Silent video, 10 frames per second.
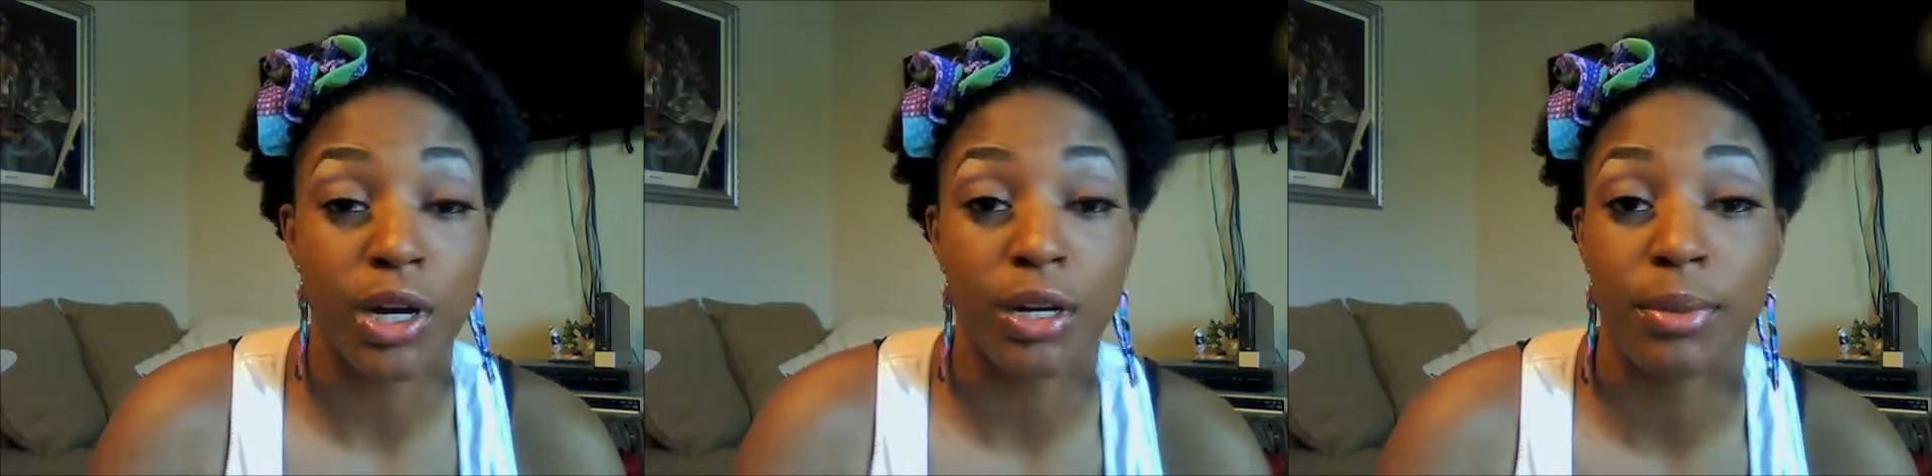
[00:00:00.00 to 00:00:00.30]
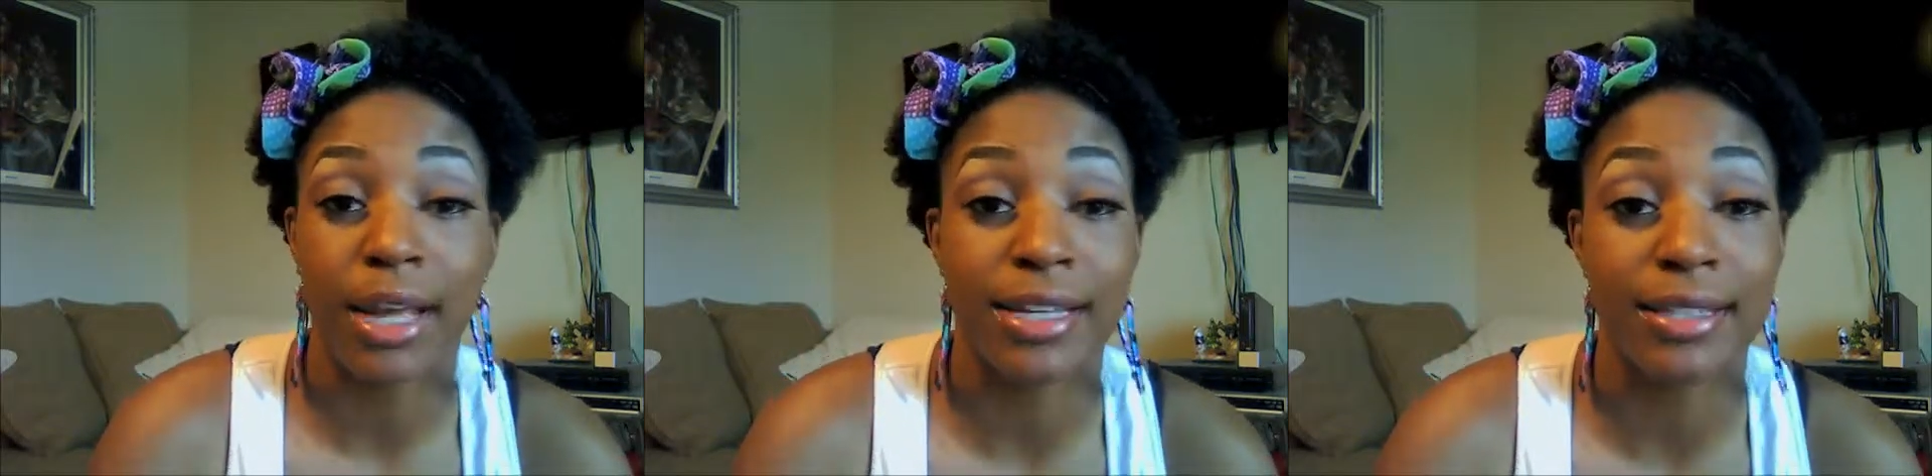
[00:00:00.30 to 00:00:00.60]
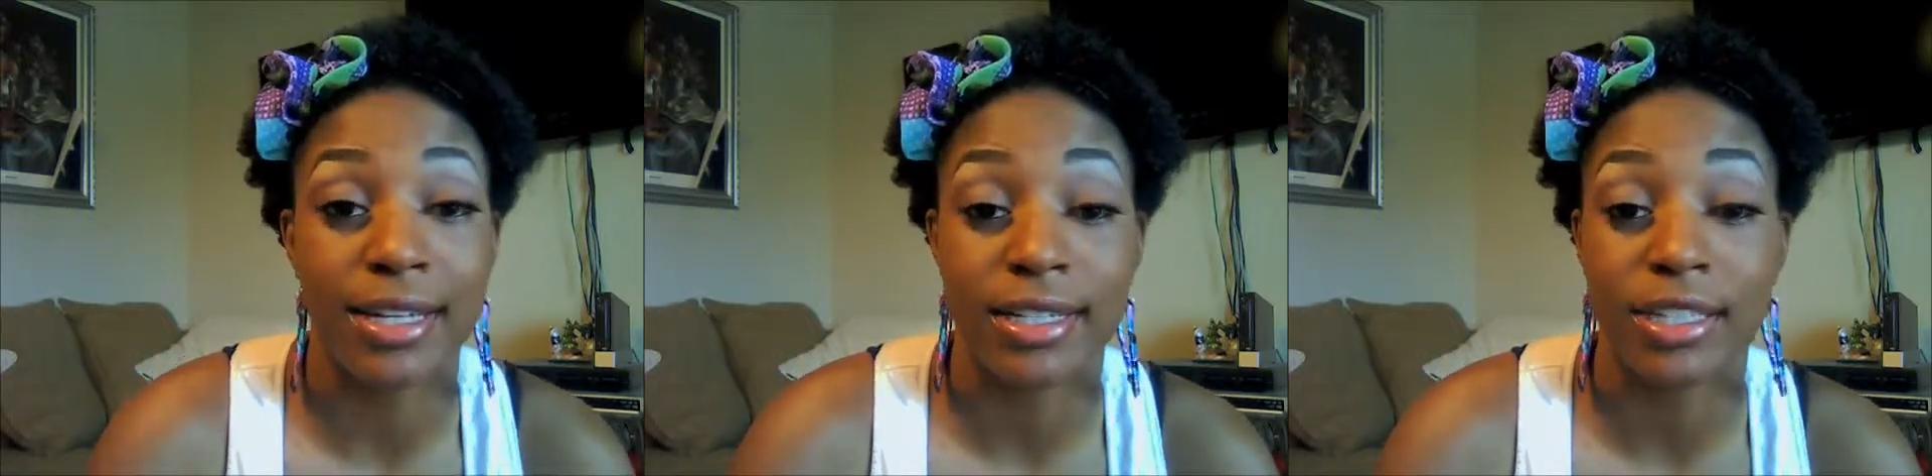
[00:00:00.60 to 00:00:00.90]
Um, like I
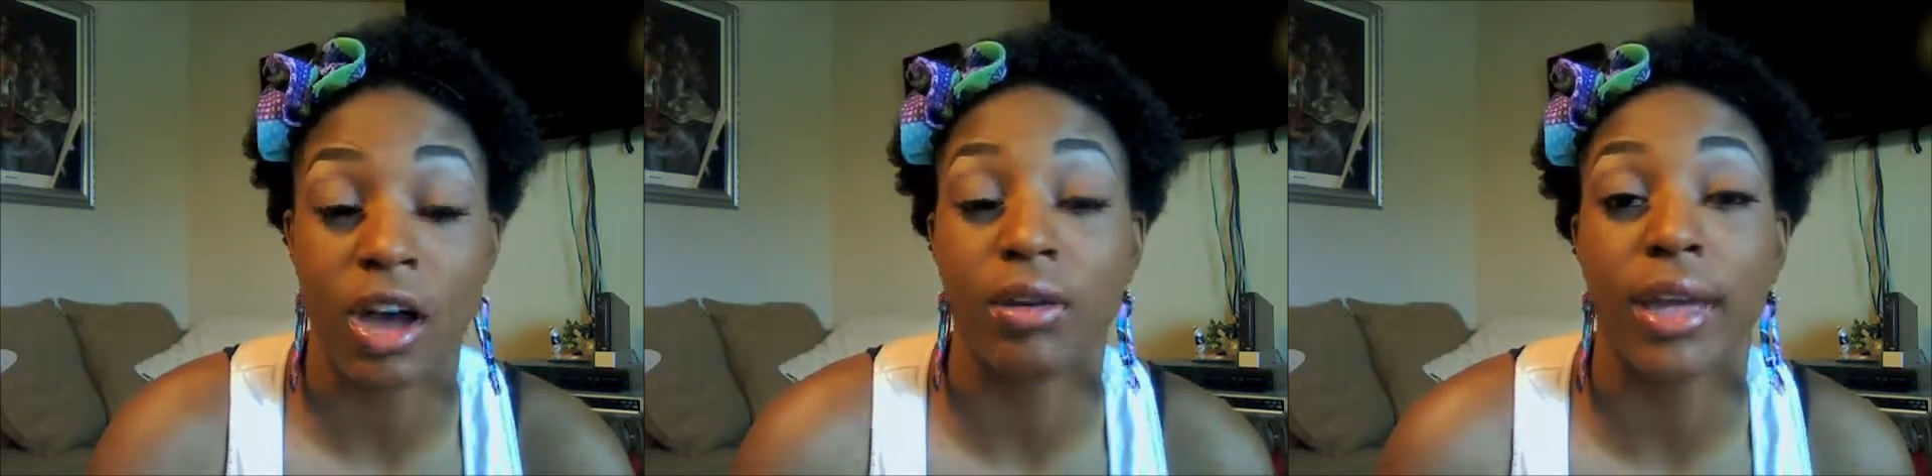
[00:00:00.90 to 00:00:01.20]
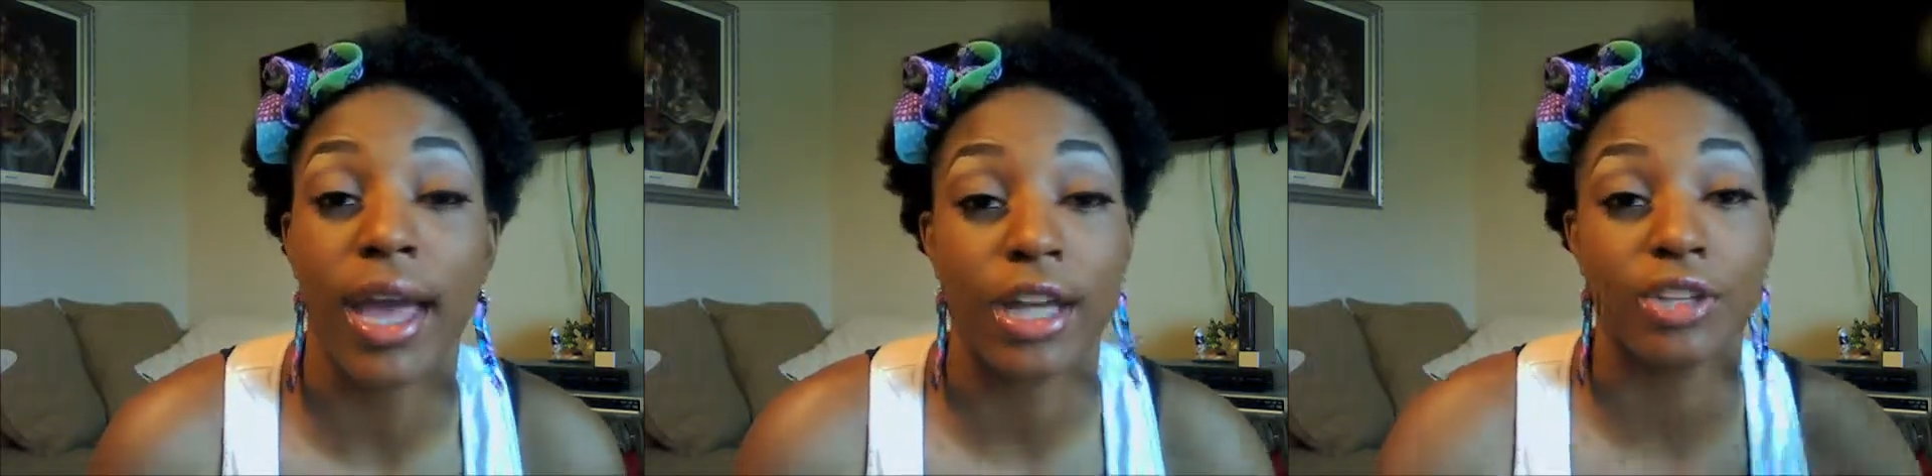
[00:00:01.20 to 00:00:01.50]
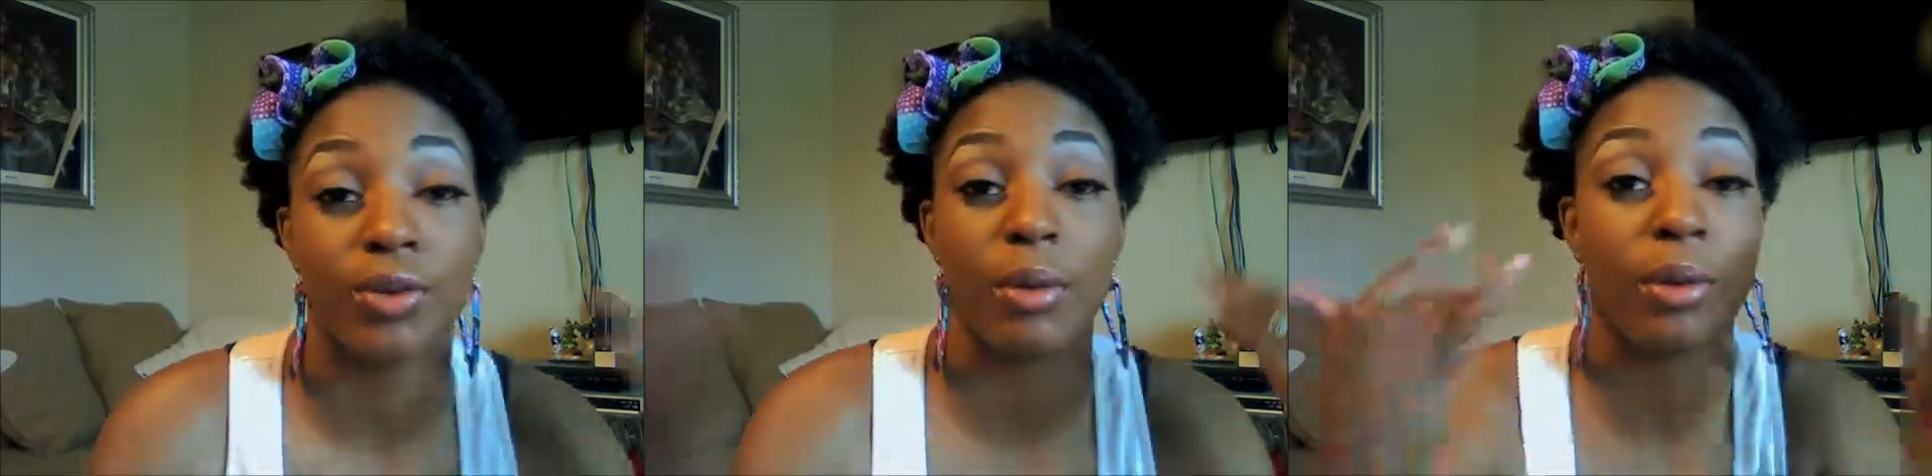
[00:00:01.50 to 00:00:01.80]
said, it's all in how
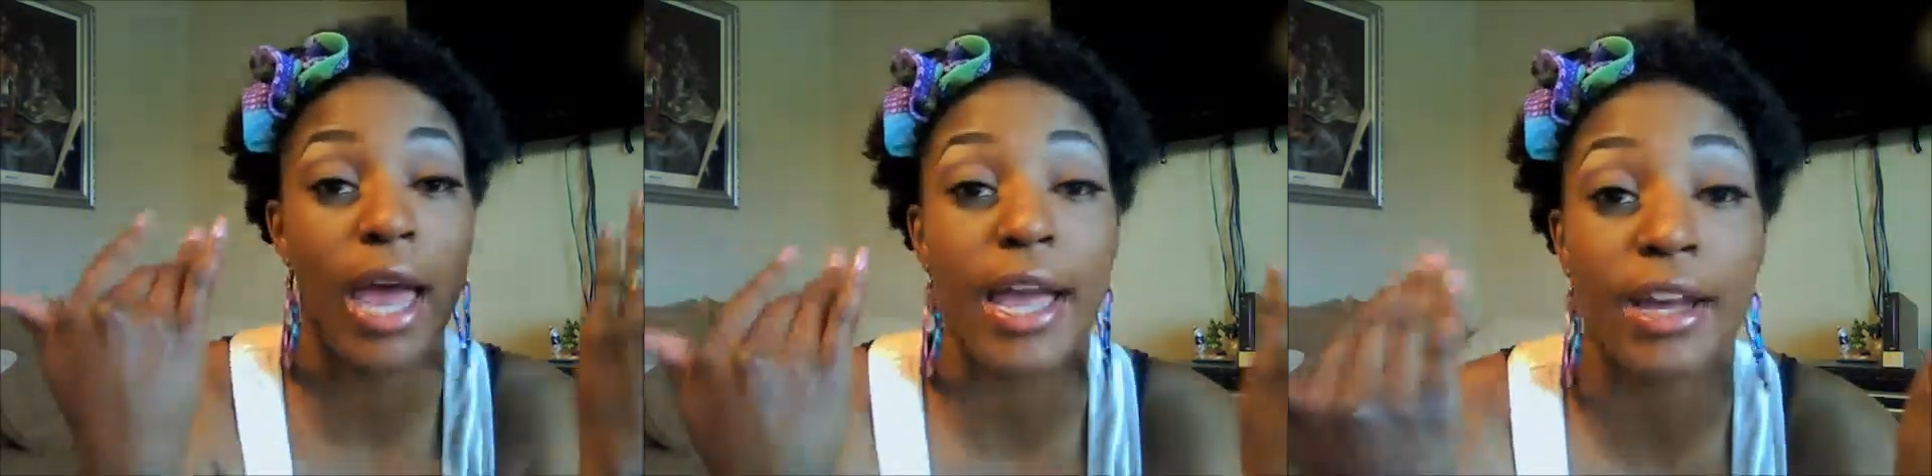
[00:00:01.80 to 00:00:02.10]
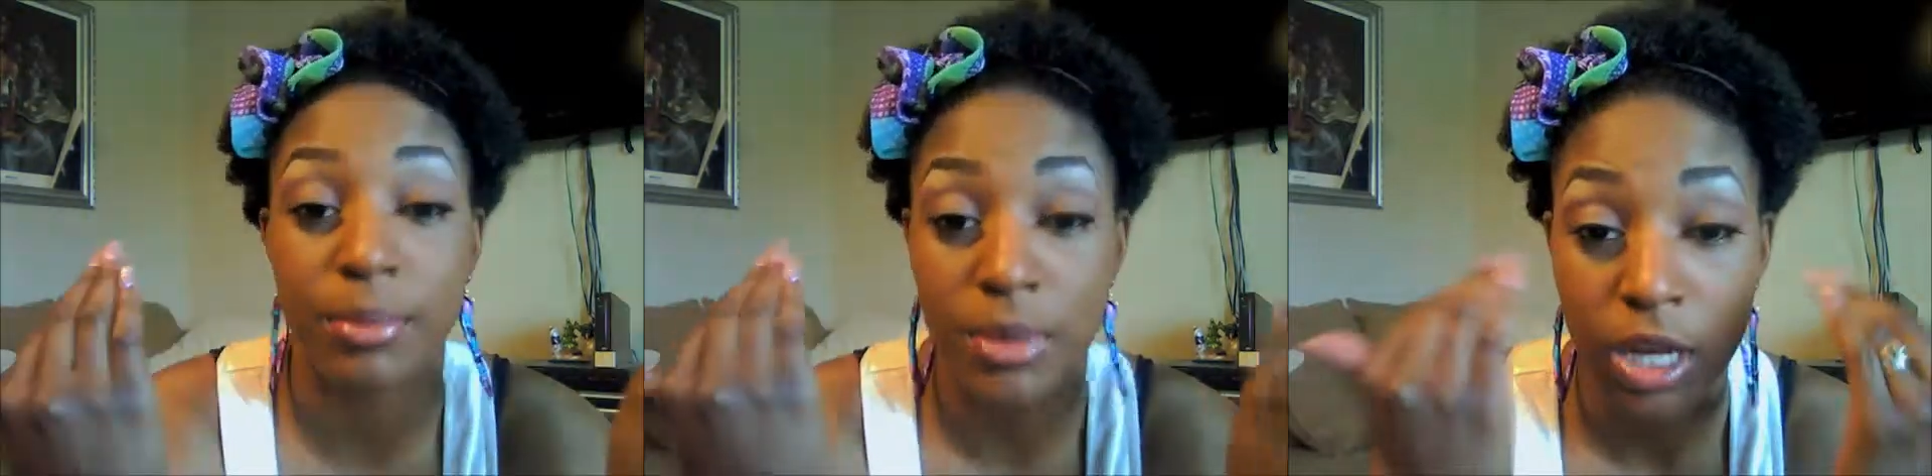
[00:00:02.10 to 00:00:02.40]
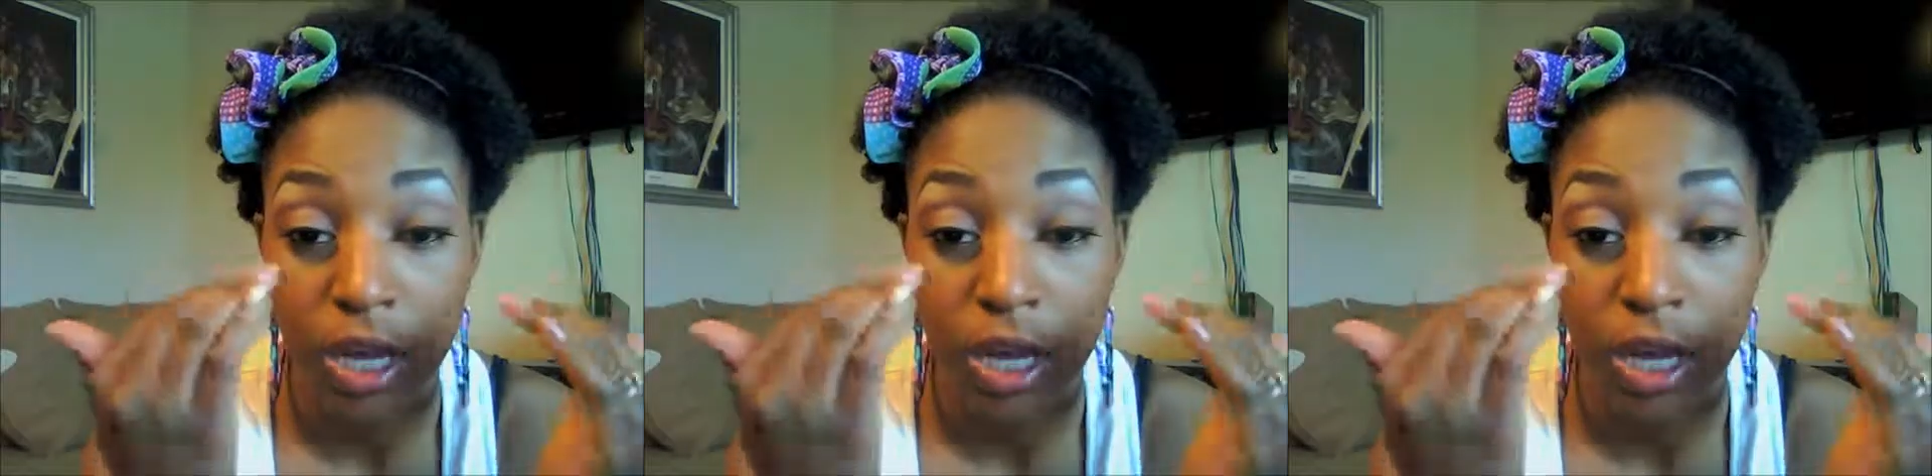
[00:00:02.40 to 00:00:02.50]
you apply them.